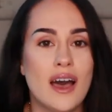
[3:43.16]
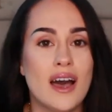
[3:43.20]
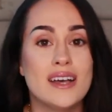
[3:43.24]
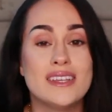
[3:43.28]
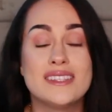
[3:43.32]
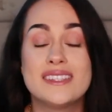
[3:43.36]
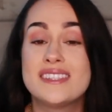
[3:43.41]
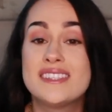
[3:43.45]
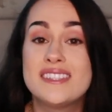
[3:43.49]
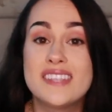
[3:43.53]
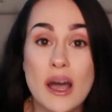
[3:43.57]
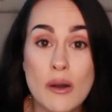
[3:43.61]
Uh,
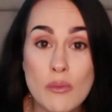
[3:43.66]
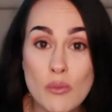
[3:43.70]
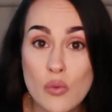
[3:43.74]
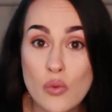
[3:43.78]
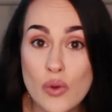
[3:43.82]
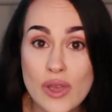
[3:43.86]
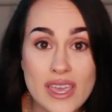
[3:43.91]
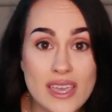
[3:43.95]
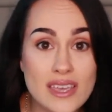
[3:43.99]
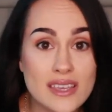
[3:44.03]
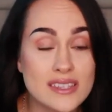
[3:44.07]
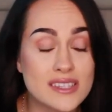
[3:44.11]
some
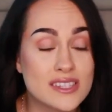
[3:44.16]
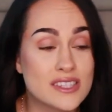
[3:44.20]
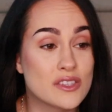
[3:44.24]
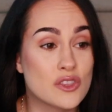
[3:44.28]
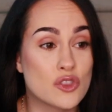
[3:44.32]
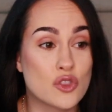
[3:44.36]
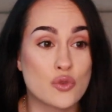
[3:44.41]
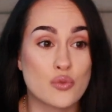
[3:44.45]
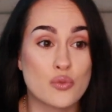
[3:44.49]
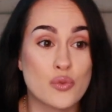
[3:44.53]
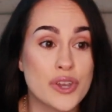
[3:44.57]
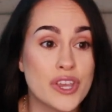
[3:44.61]
weeks,
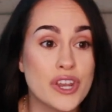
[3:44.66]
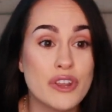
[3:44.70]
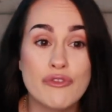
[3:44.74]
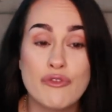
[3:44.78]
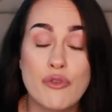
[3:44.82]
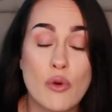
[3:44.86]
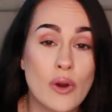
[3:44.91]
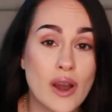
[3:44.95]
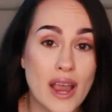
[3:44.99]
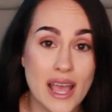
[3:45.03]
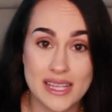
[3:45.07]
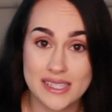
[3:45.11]
three to
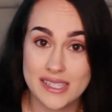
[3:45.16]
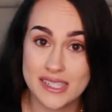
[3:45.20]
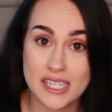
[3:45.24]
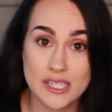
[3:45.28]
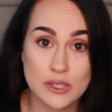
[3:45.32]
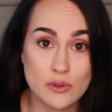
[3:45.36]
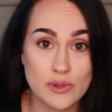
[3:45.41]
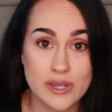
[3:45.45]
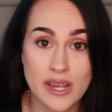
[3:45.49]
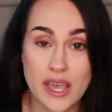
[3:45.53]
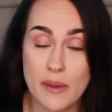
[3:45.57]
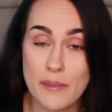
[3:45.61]
four
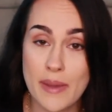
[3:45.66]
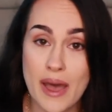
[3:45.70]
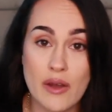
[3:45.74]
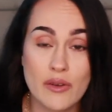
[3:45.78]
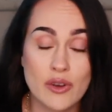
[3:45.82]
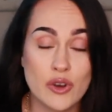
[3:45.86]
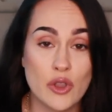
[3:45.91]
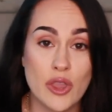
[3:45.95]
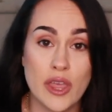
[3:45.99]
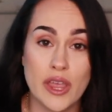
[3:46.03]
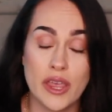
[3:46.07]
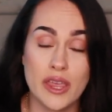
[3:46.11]
essays would come
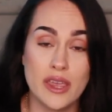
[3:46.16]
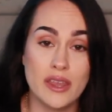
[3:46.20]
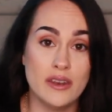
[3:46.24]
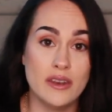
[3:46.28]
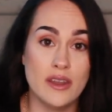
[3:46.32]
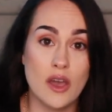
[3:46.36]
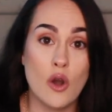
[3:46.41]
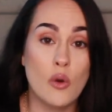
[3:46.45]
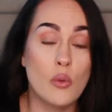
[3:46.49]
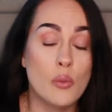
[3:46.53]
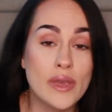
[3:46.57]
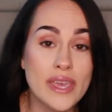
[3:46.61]
out in,
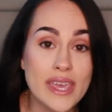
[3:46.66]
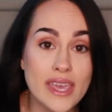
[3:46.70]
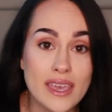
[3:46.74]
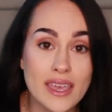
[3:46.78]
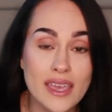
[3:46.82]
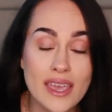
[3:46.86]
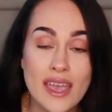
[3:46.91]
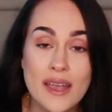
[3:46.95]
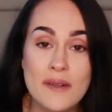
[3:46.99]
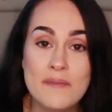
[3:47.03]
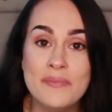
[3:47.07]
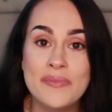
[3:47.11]
in a
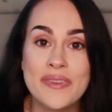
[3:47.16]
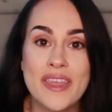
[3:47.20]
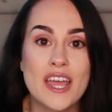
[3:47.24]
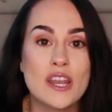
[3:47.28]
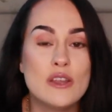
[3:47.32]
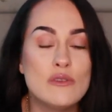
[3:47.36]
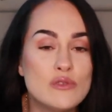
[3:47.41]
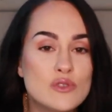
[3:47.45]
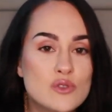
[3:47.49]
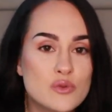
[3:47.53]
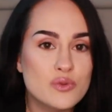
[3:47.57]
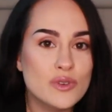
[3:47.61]
week,
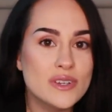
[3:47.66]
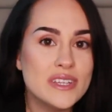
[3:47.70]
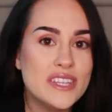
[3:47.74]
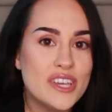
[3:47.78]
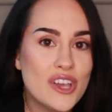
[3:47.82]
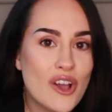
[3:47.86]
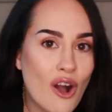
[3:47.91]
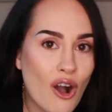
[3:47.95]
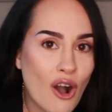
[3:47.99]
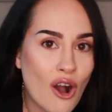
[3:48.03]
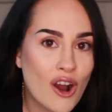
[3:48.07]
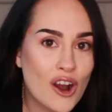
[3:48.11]
and it was really
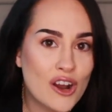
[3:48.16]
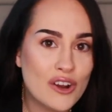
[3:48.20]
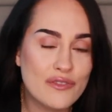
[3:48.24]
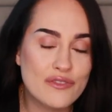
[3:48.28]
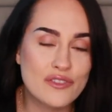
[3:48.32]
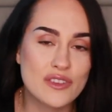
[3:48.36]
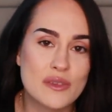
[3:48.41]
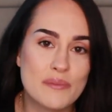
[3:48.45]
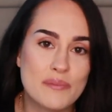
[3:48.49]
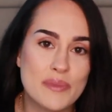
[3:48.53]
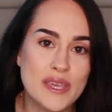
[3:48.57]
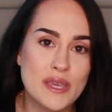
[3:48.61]
hard
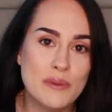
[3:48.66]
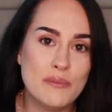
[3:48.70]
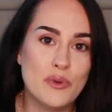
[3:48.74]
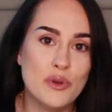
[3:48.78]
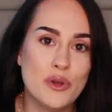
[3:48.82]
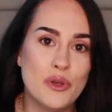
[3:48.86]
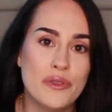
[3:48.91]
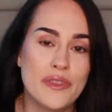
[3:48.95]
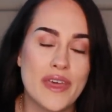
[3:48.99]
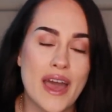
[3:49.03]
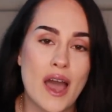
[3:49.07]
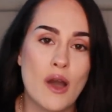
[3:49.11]
for the
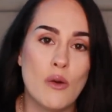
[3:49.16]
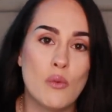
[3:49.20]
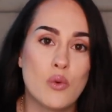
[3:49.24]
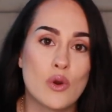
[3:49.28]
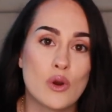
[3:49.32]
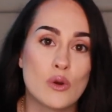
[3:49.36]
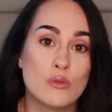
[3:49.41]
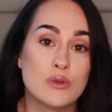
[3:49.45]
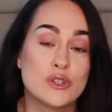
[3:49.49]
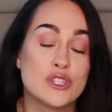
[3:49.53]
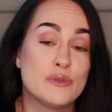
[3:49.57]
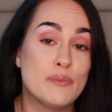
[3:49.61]
people that
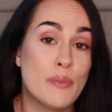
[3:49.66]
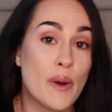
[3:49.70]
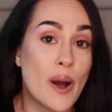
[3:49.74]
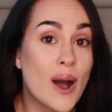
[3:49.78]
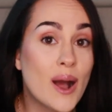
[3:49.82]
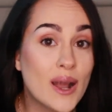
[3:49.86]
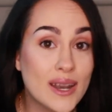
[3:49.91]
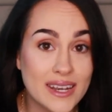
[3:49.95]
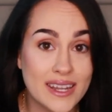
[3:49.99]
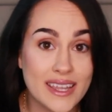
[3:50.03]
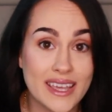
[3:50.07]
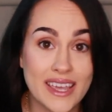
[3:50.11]
were
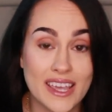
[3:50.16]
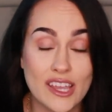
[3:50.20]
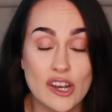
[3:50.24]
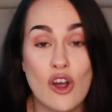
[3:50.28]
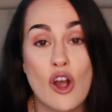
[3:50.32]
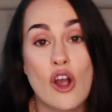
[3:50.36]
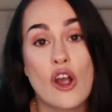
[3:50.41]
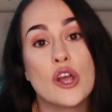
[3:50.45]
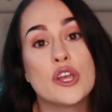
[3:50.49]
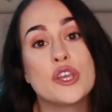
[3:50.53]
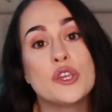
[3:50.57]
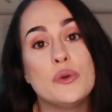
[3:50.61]
responding and
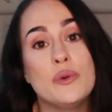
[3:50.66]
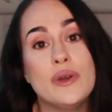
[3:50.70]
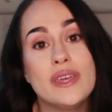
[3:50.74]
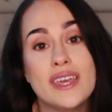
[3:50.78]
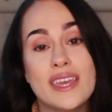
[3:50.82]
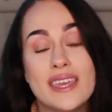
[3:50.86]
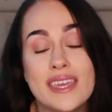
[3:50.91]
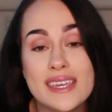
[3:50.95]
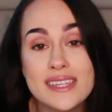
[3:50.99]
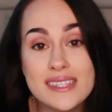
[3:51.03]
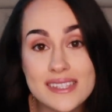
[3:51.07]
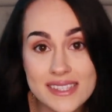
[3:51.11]
arguing
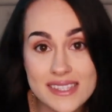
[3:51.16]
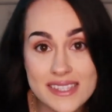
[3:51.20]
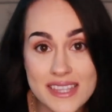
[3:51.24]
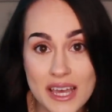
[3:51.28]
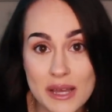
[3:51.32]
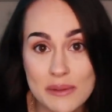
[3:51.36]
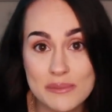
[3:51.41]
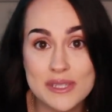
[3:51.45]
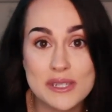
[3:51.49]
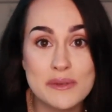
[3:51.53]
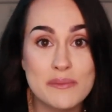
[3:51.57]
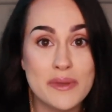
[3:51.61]
against
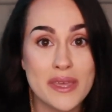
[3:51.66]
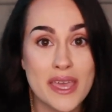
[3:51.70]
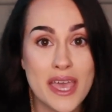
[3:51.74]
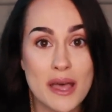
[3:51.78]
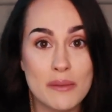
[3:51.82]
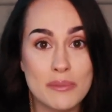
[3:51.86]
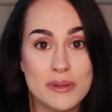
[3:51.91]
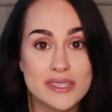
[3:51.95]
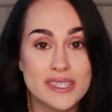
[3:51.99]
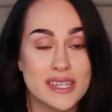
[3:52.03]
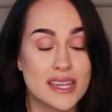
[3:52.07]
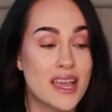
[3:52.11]
them to be
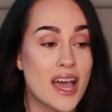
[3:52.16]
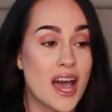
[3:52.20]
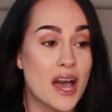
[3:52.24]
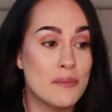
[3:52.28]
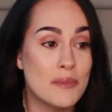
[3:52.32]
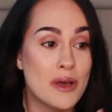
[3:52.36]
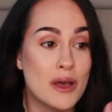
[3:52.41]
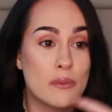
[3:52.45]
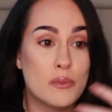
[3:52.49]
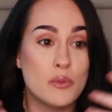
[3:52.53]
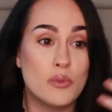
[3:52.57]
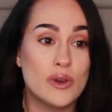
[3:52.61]
able to
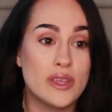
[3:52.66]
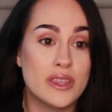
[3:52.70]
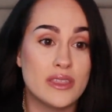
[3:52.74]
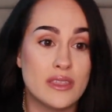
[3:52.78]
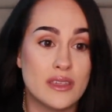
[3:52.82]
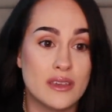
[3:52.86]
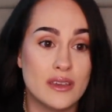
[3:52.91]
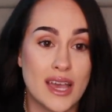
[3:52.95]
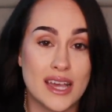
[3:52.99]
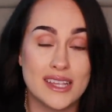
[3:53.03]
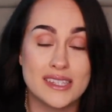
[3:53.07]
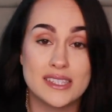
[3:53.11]
come up with
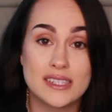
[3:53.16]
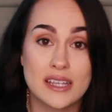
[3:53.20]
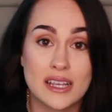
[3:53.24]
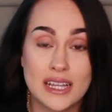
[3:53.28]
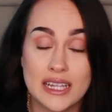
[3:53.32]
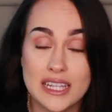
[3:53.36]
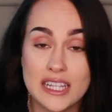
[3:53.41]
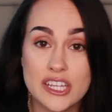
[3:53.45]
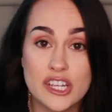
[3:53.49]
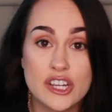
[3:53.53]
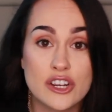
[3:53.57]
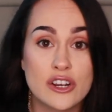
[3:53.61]
as
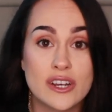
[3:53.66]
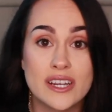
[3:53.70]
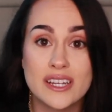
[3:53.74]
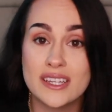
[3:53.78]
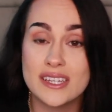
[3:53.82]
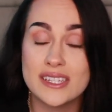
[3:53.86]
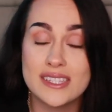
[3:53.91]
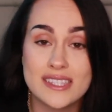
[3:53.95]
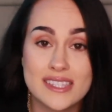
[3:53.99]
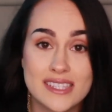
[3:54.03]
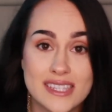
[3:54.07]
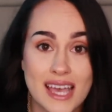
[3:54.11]
clear and
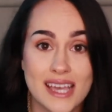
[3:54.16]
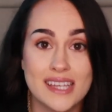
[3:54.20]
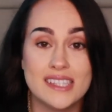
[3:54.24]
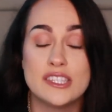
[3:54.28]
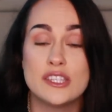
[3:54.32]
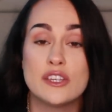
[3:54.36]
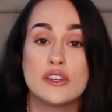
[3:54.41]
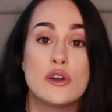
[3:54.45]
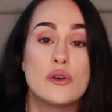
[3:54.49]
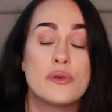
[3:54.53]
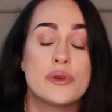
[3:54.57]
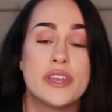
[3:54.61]
concise
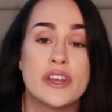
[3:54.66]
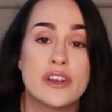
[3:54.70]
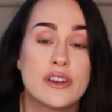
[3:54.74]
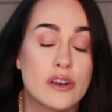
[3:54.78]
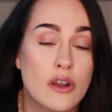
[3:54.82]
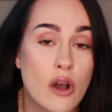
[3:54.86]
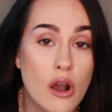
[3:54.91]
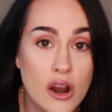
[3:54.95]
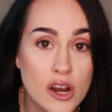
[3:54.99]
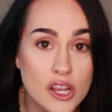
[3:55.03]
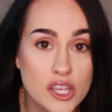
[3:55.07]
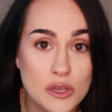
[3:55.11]
and
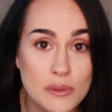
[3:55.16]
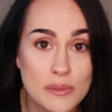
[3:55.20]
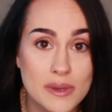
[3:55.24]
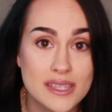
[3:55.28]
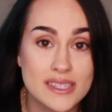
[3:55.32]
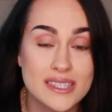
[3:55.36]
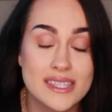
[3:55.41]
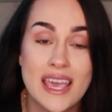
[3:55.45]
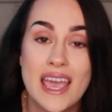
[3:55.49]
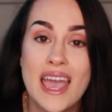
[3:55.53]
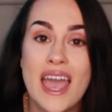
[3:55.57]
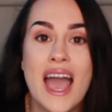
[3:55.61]
coherent
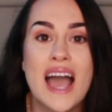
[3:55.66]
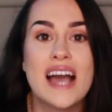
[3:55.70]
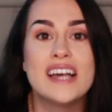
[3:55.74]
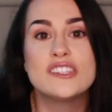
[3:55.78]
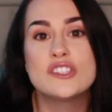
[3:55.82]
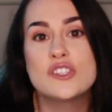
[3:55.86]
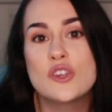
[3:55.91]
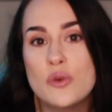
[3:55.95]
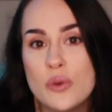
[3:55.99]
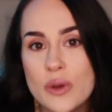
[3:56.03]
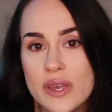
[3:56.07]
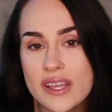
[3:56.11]
arguments
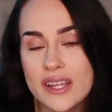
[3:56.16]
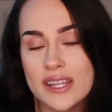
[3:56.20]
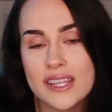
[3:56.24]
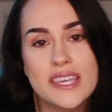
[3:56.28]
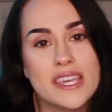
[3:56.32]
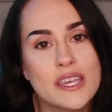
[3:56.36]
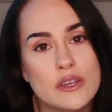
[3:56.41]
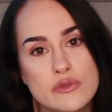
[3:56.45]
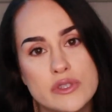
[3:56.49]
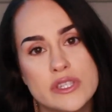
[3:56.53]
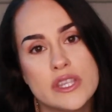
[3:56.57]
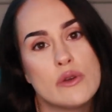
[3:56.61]
as
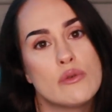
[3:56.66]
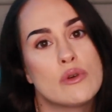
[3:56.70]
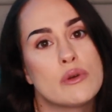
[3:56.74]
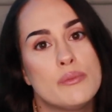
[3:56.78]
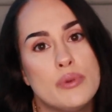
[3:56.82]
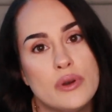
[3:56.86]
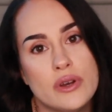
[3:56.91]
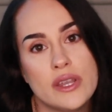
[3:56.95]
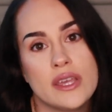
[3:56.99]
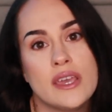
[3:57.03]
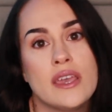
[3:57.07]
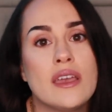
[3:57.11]
quickly as they were
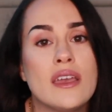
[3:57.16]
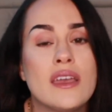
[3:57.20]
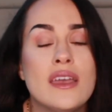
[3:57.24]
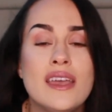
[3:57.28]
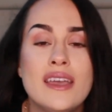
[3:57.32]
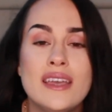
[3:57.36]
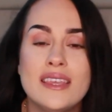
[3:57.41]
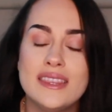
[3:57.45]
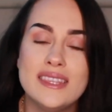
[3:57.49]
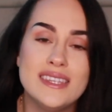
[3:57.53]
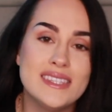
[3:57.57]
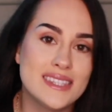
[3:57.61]
putting
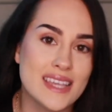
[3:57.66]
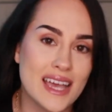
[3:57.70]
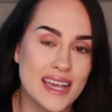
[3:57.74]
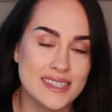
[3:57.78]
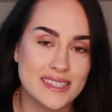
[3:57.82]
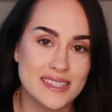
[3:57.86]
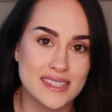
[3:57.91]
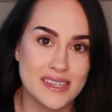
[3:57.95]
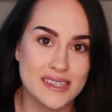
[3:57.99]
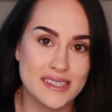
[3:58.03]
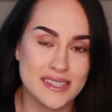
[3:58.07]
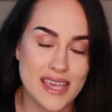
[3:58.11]
these
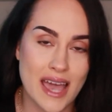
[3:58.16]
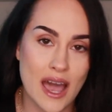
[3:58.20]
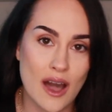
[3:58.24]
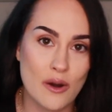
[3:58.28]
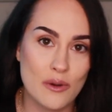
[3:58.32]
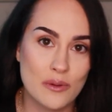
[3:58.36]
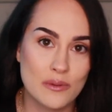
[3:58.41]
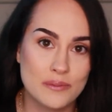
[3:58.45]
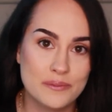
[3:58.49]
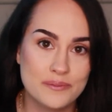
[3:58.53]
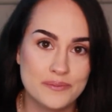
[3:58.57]
essays out.